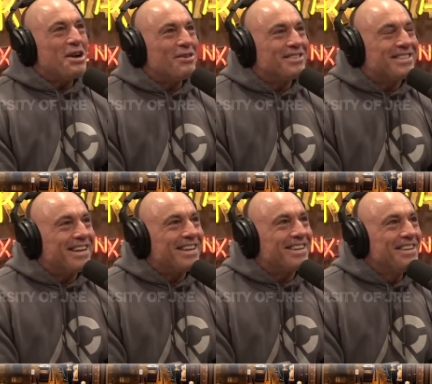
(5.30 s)
know, it's
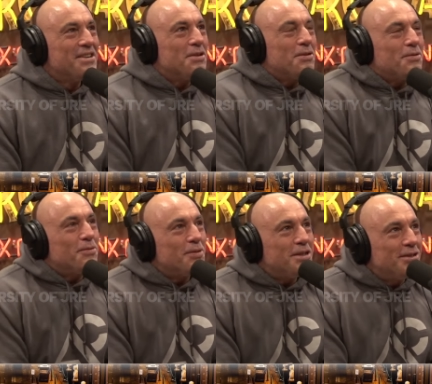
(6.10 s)
like
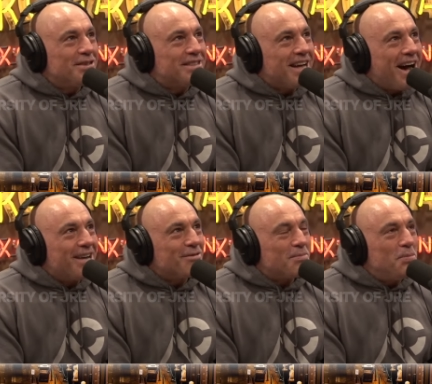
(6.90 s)
when you
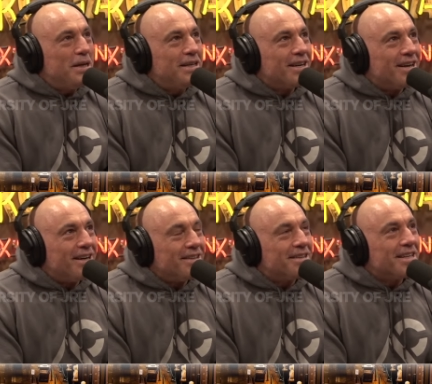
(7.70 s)
side with PETA
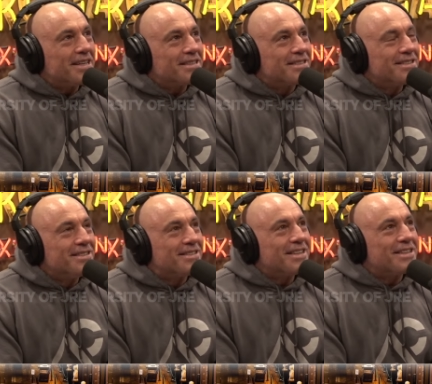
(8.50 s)
on things,
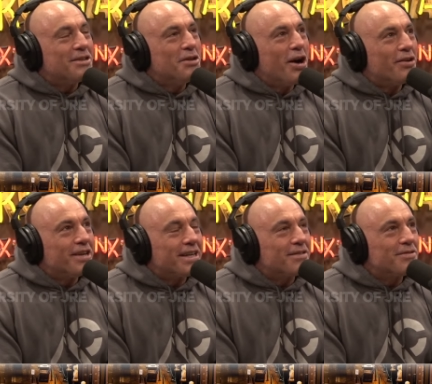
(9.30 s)
it's like you know,
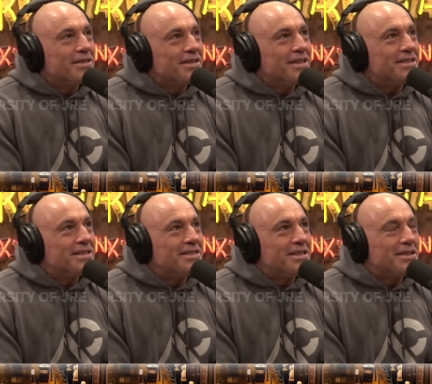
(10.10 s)
like this
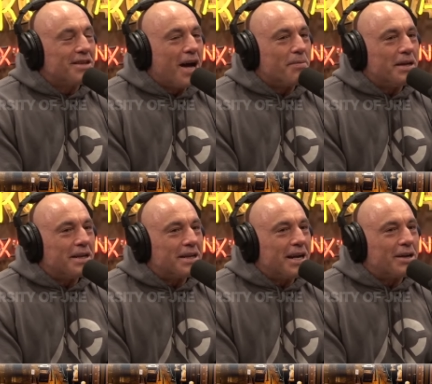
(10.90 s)
is this has got to be
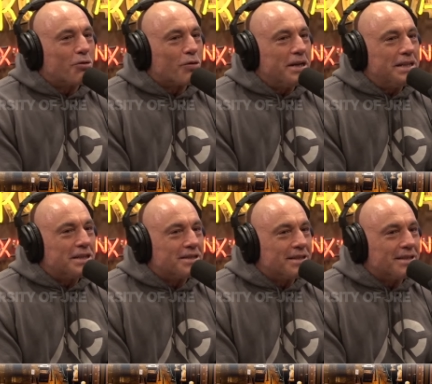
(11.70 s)
an
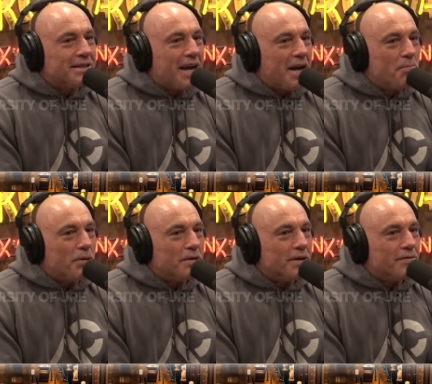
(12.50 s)
egregious
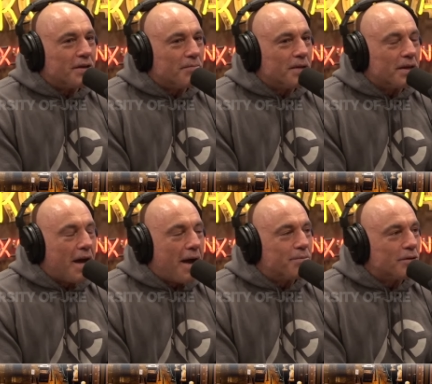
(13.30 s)
example of something
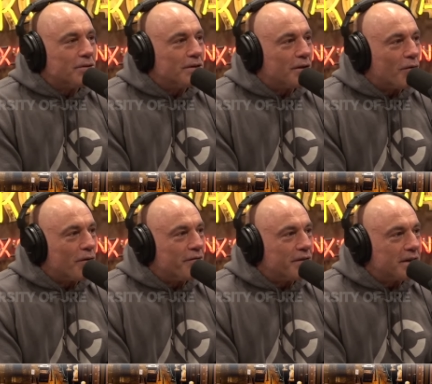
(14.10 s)
absolutely
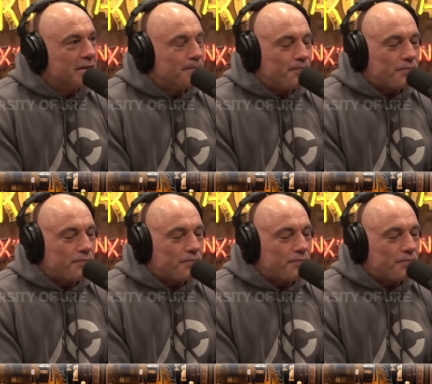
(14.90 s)
horrific,